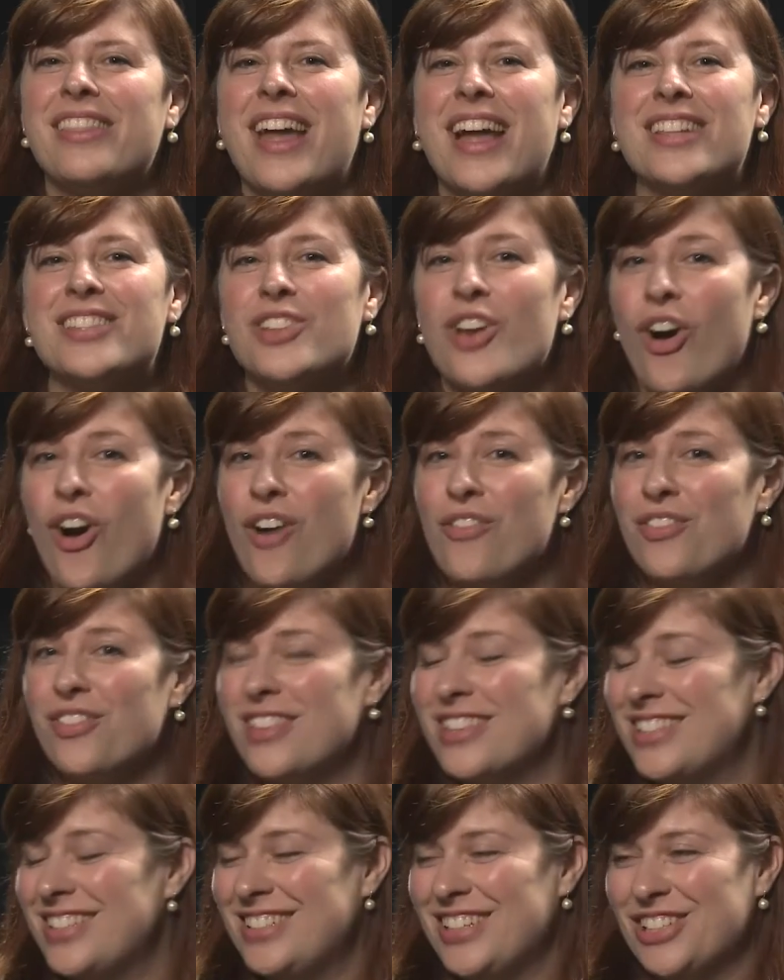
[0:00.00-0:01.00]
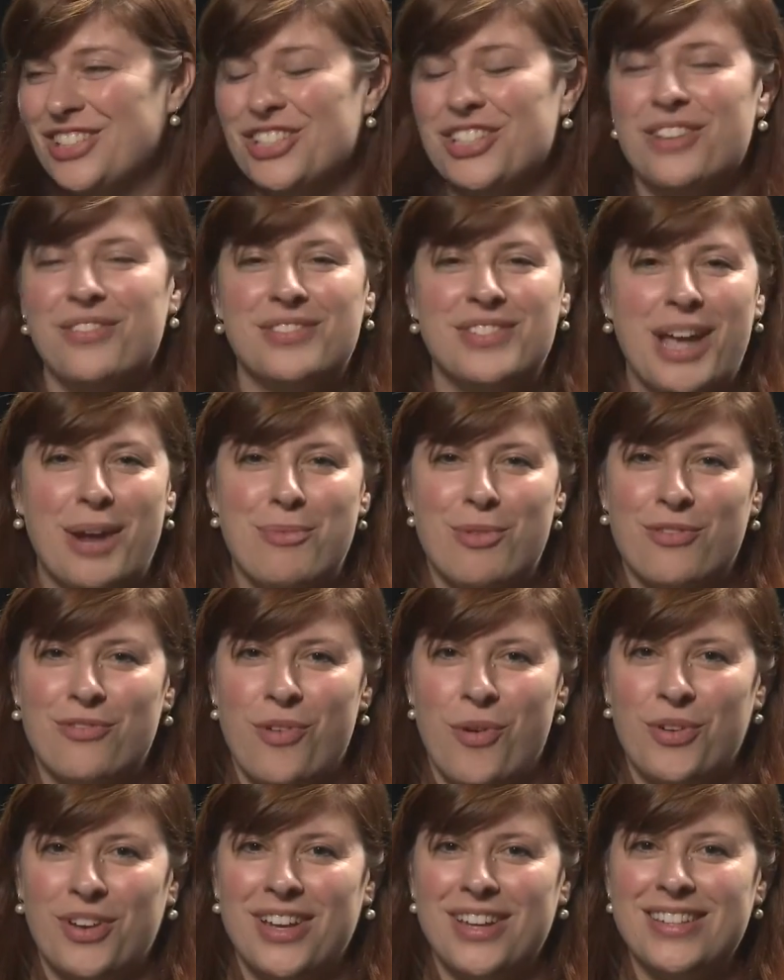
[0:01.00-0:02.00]
That's all for this edition of CIBER
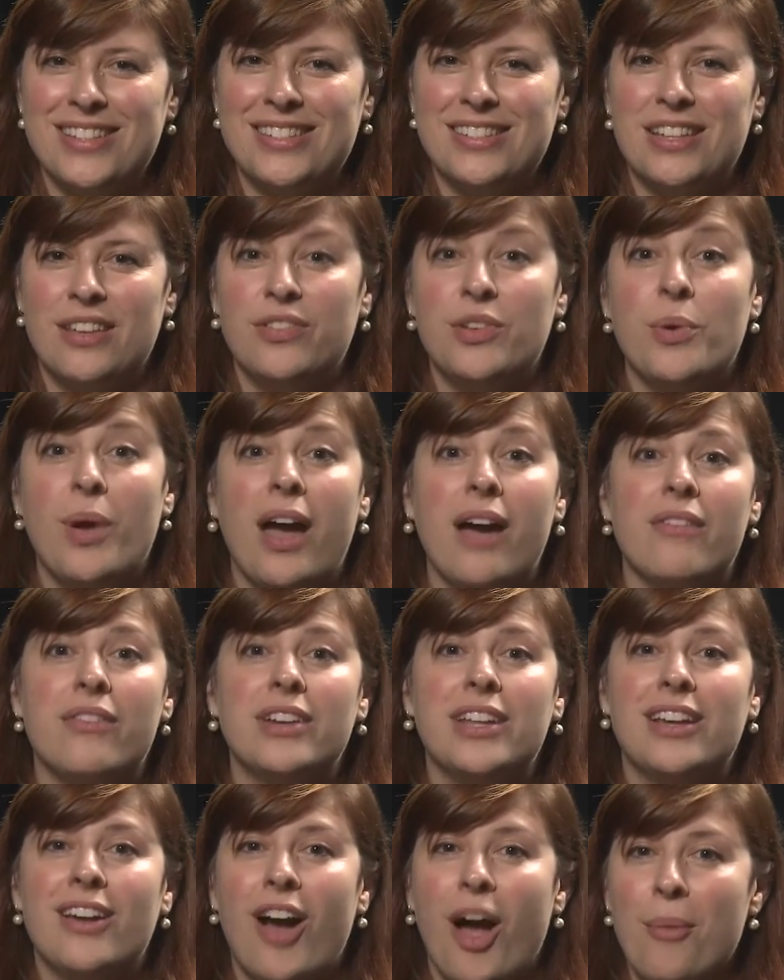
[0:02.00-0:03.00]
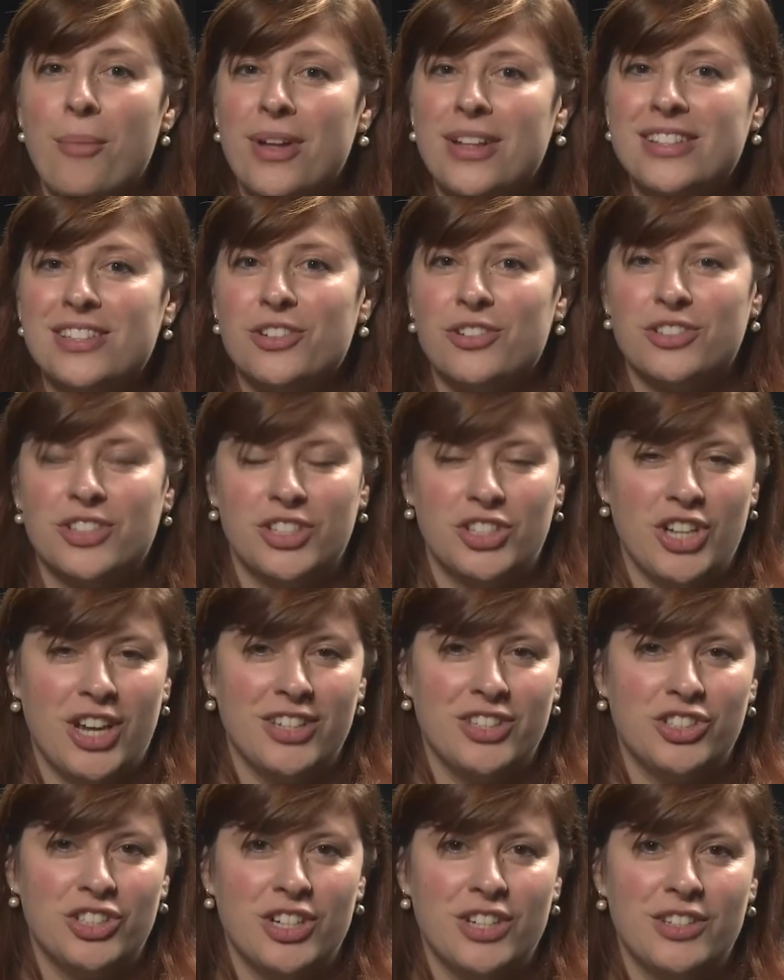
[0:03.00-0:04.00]
Focus. If you have any comments or
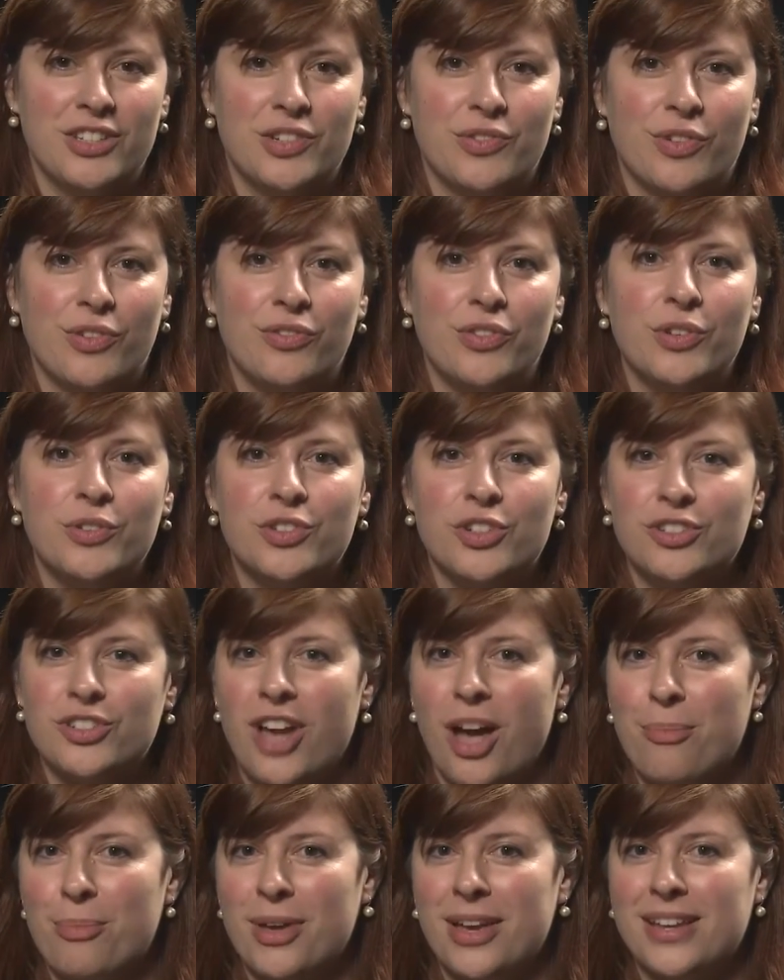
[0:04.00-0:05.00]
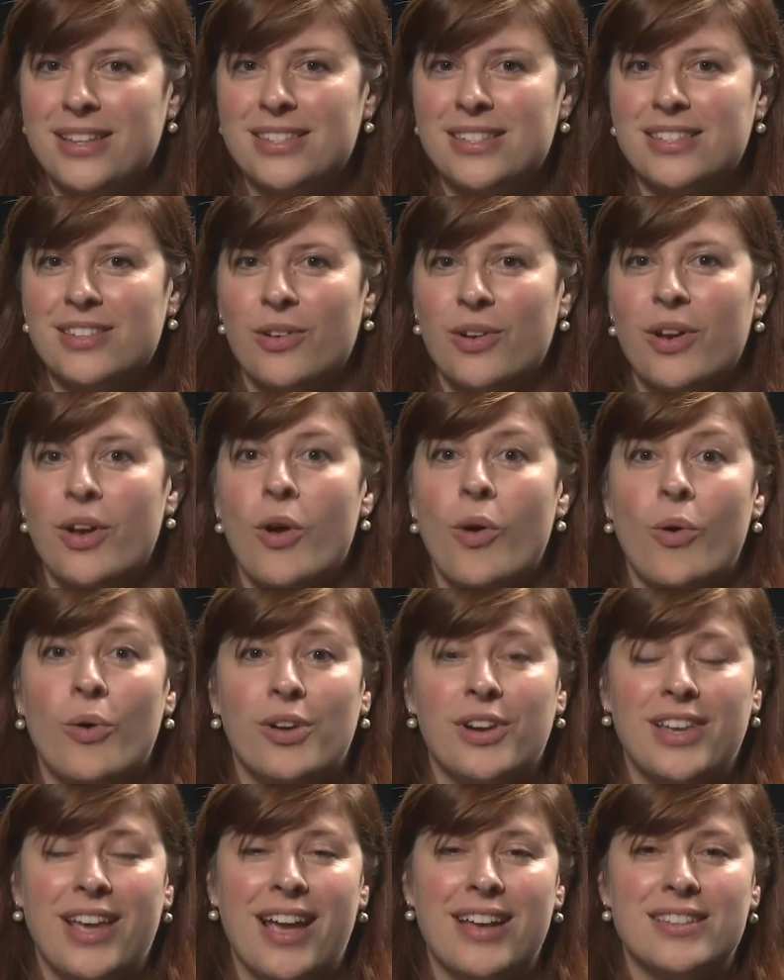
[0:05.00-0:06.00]
suggestions for future topics or
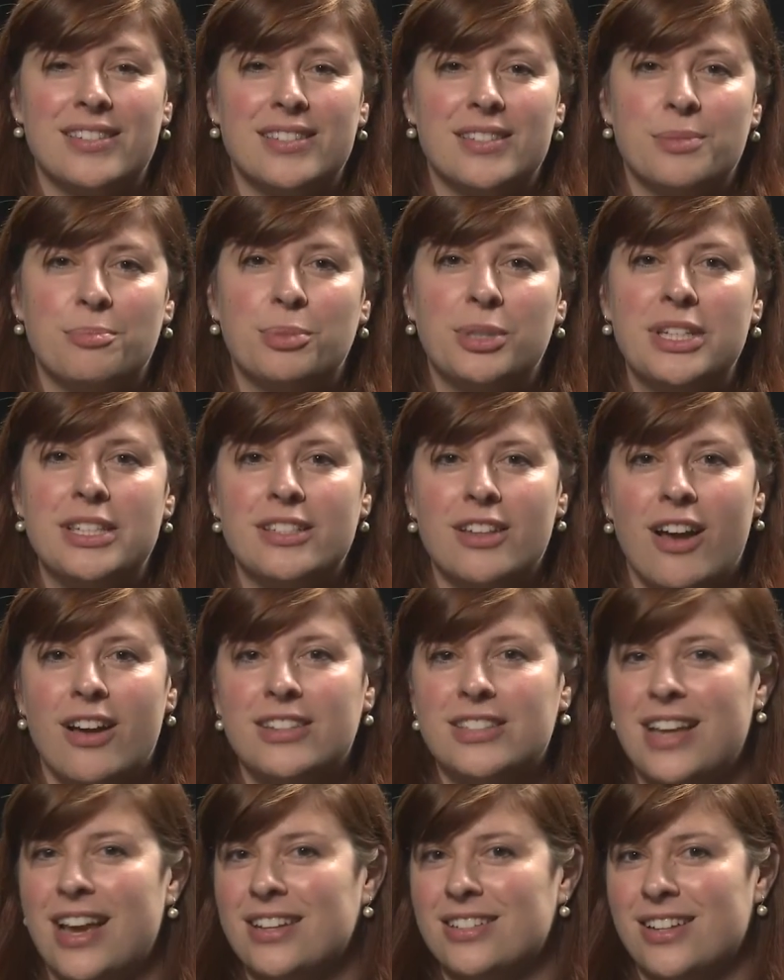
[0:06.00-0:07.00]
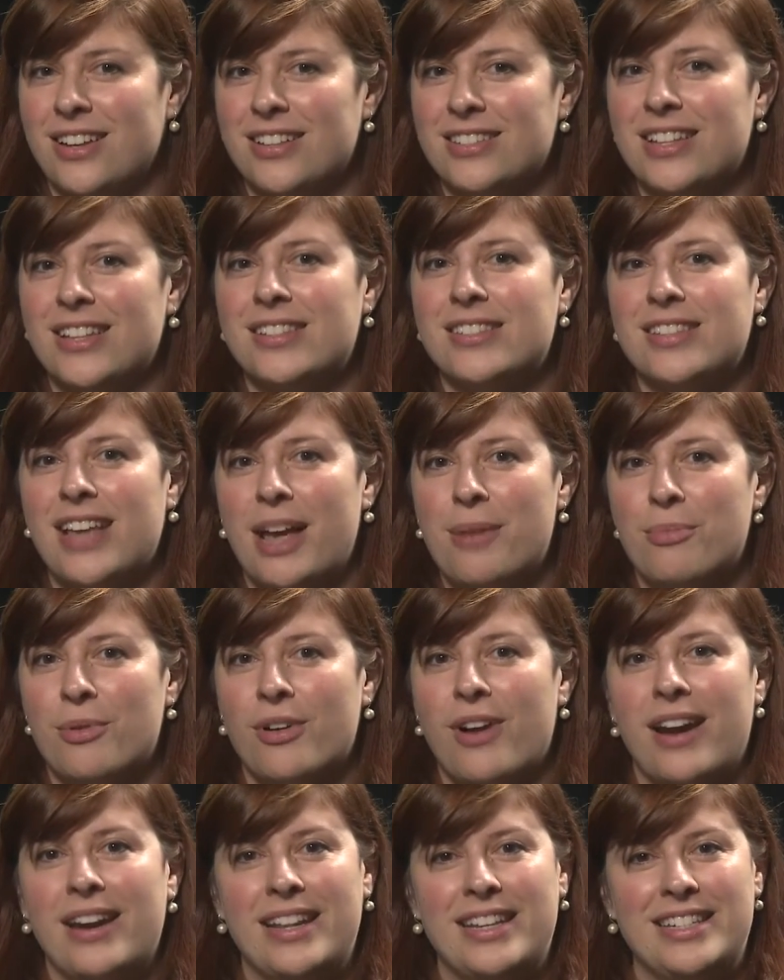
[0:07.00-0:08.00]
guests, please contact us at ciber
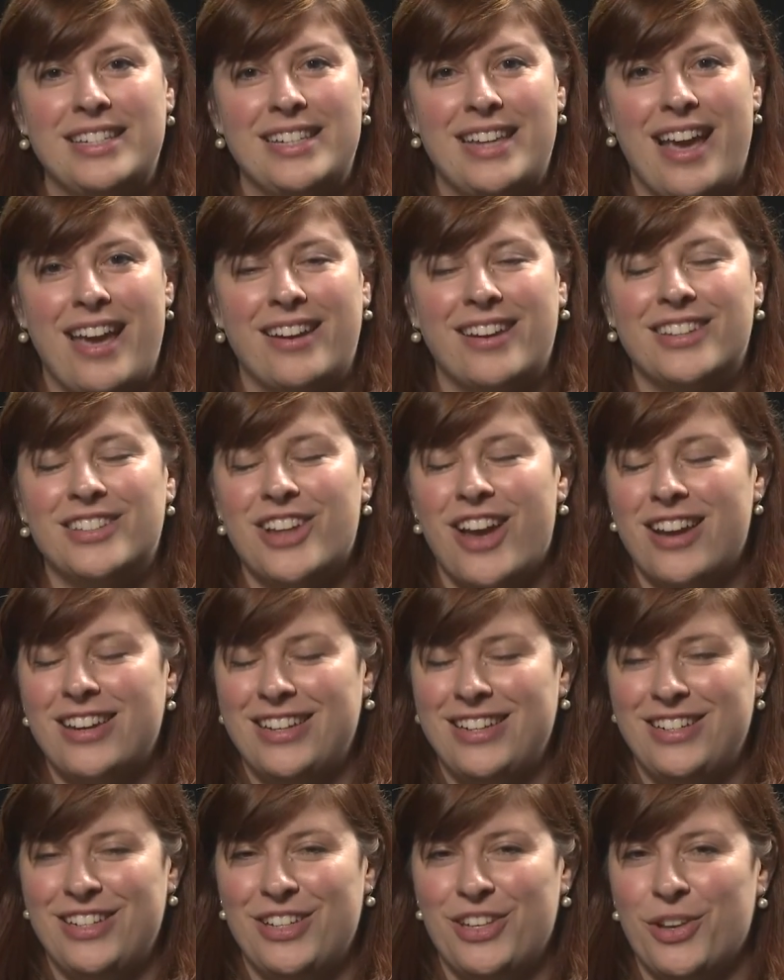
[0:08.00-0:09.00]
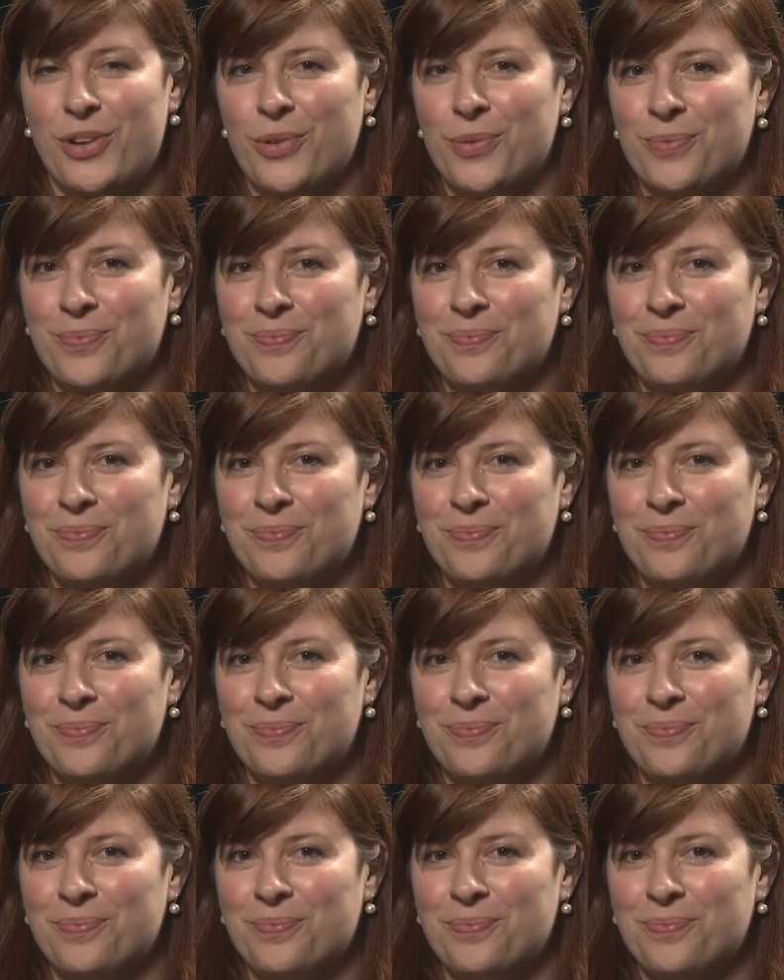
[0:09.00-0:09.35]
at indiana.edu.